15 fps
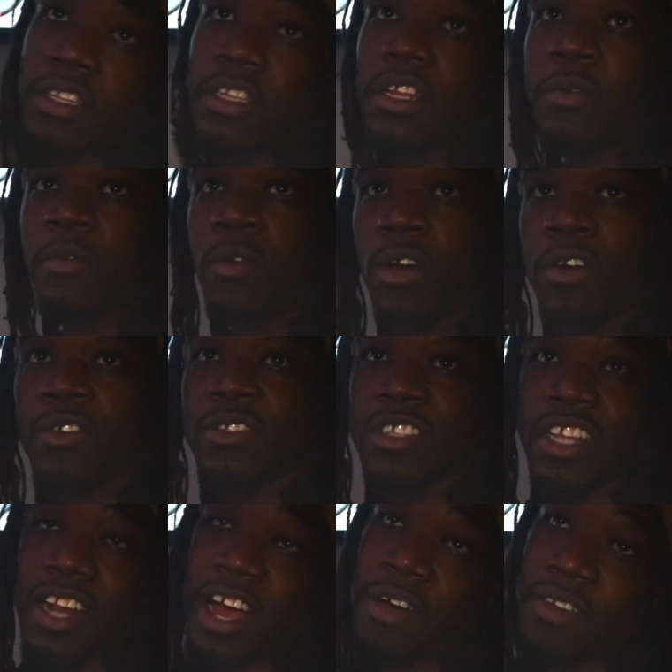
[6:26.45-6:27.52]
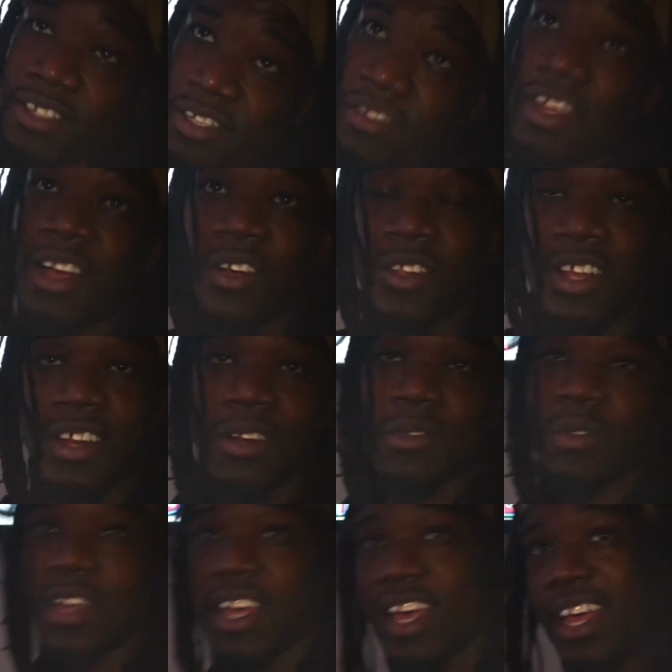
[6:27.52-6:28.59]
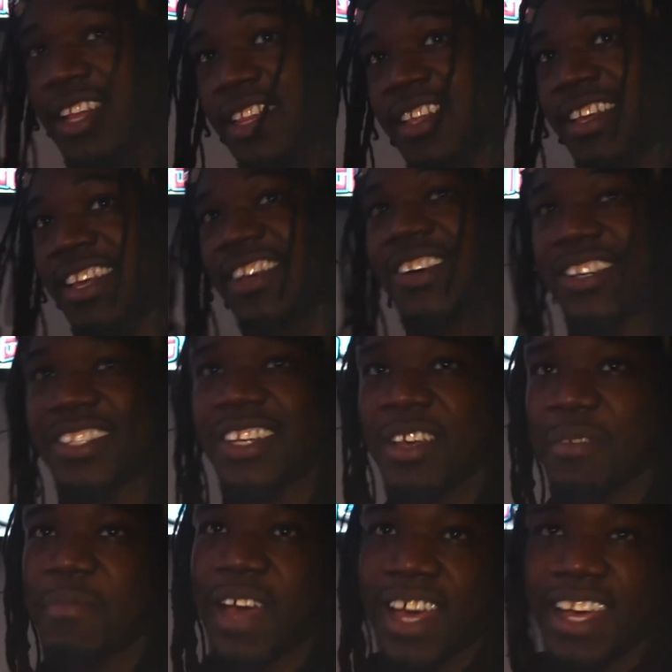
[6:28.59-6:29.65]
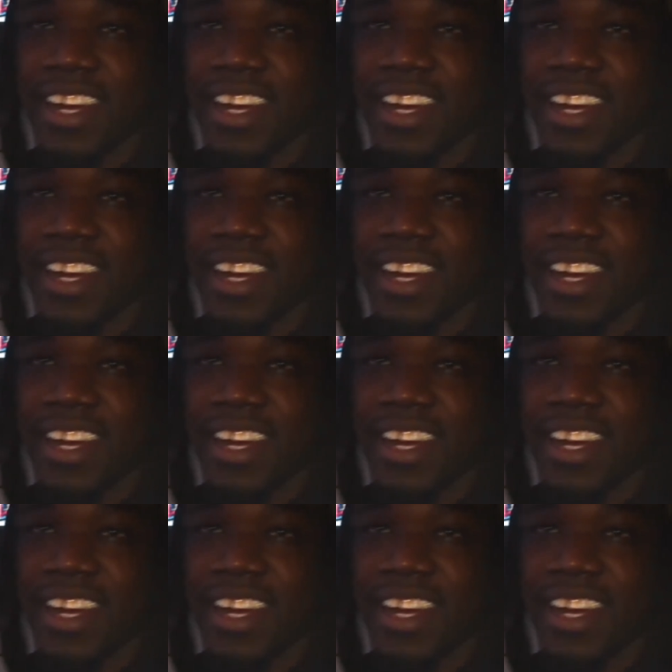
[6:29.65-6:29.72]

the wrongs that I was dealing with. At, you know what I'm saying? so